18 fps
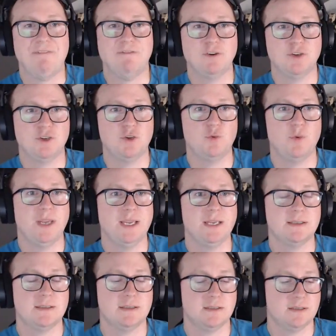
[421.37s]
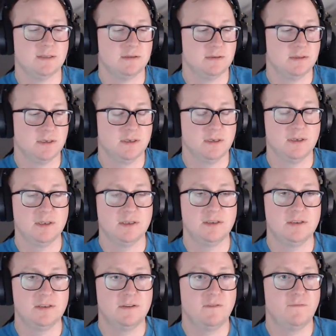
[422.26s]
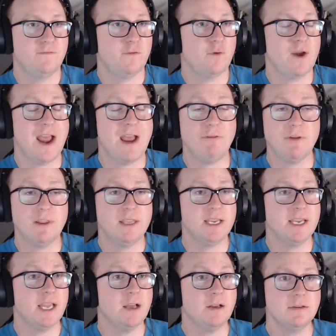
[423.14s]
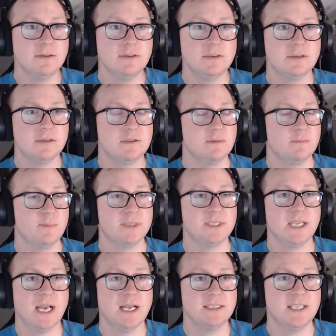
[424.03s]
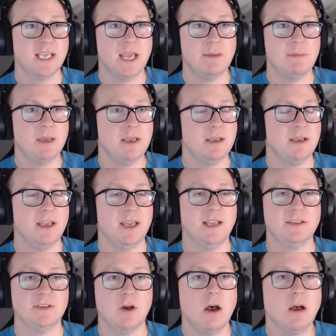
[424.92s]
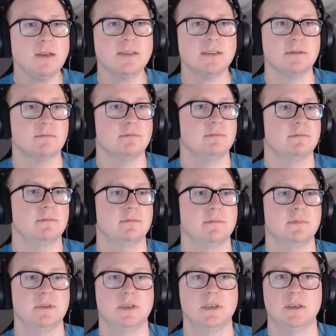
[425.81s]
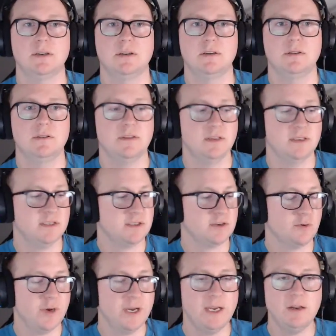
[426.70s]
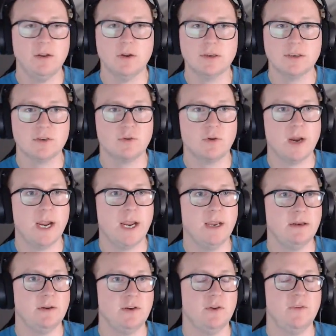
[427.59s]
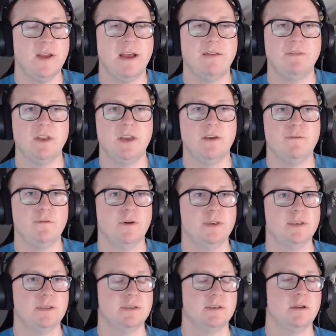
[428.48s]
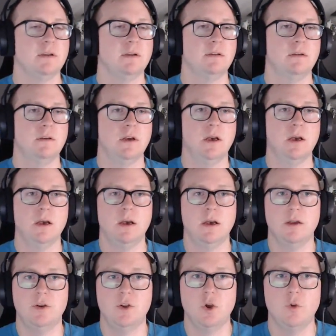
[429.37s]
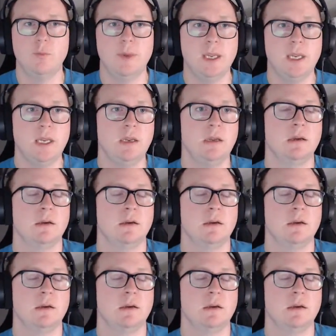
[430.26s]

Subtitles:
2 weeks, for everything else besides gaming, it's awesome. The screen looks great. You have the different Adobe.